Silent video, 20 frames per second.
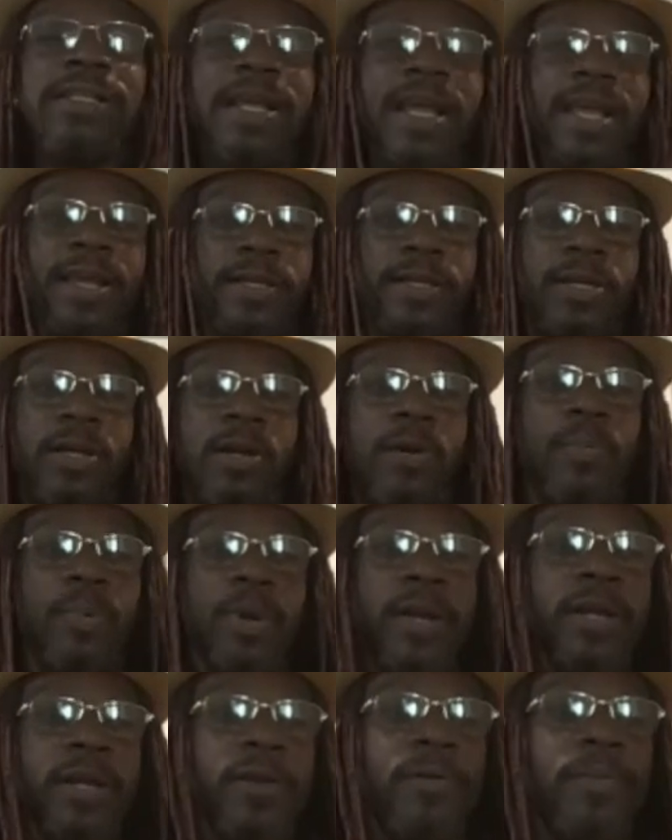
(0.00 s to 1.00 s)
DA is going to
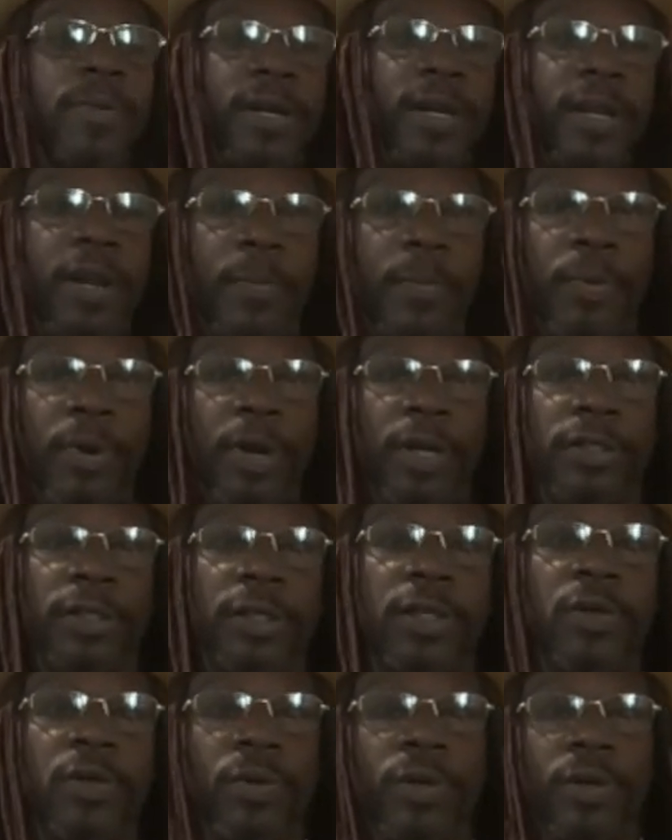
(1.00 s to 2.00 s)
bring him in there and
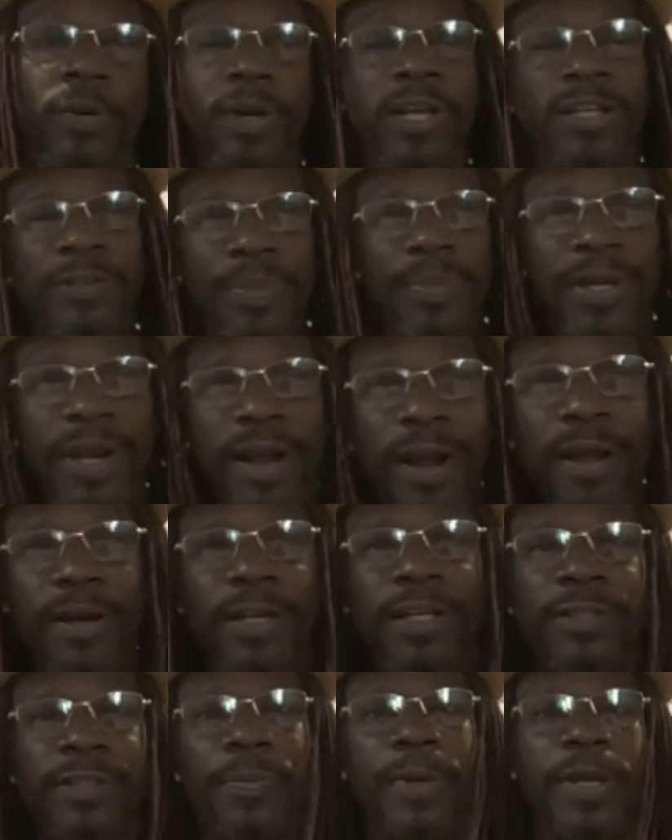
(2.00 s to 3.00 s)
prosecute him? Let's be
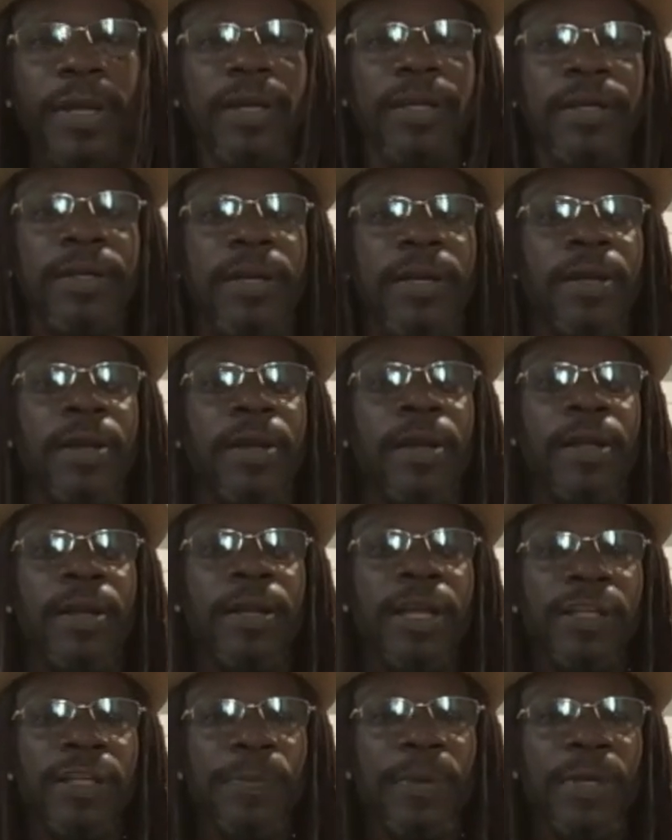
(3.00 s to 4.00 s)
honest, man.
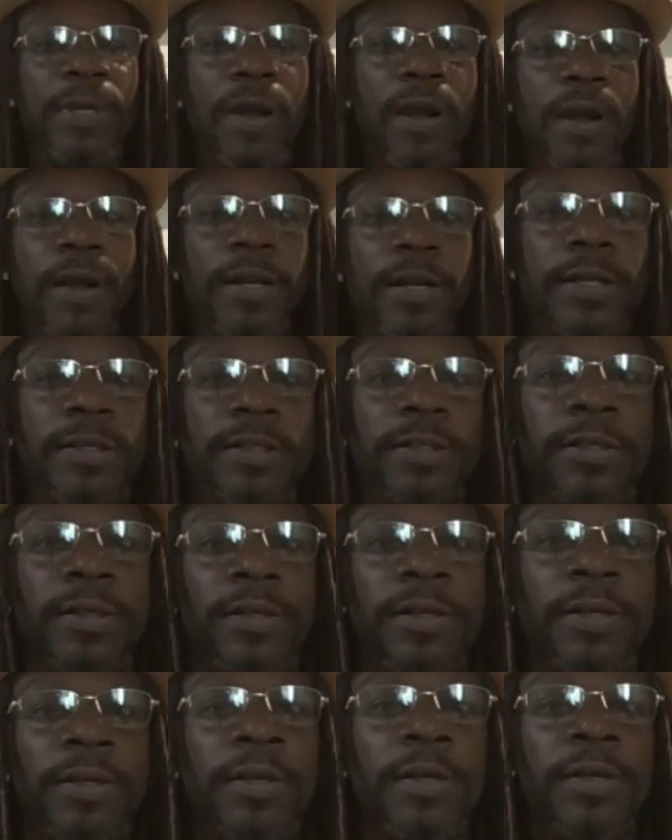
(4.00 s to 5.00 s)
Let's be honest.
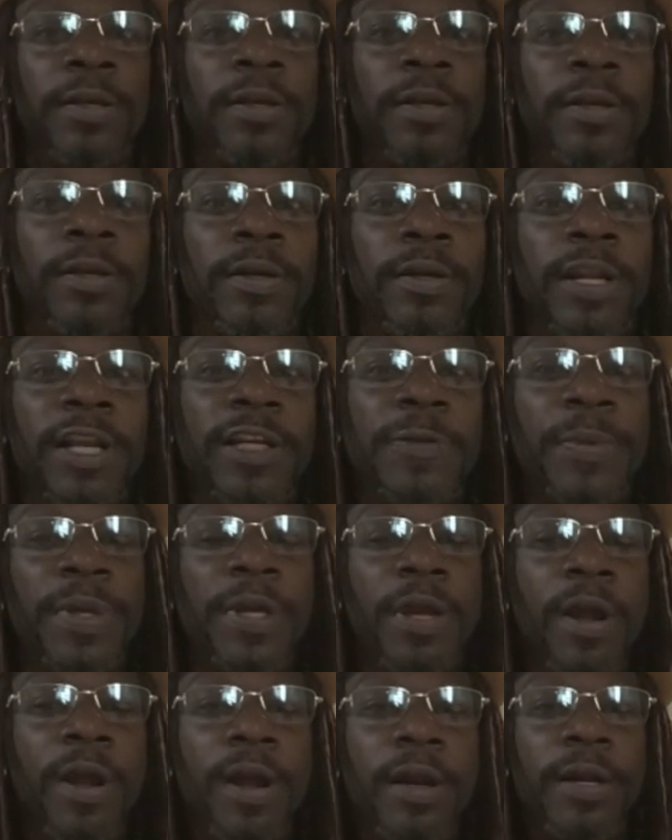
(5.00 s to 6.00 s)
Let's
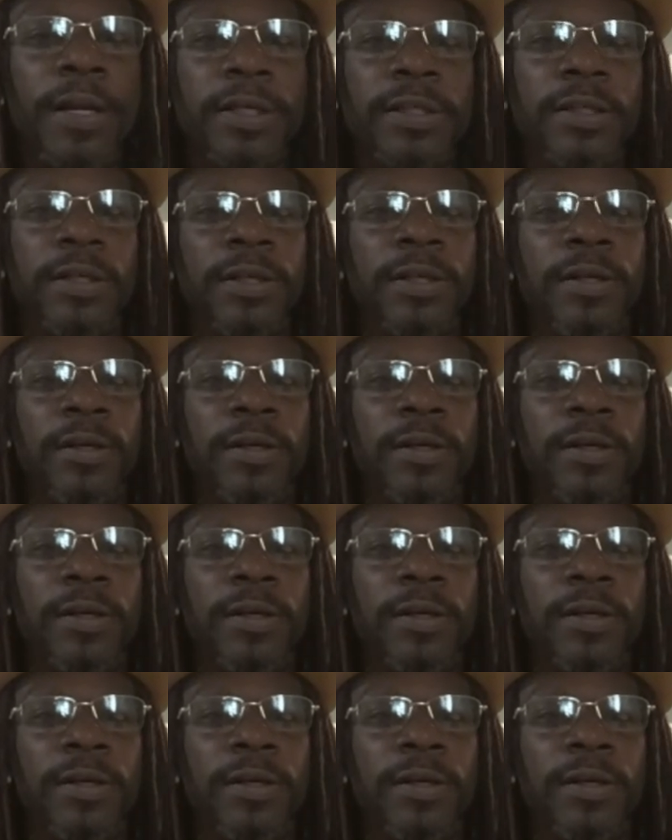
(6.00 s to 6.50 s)
be honest.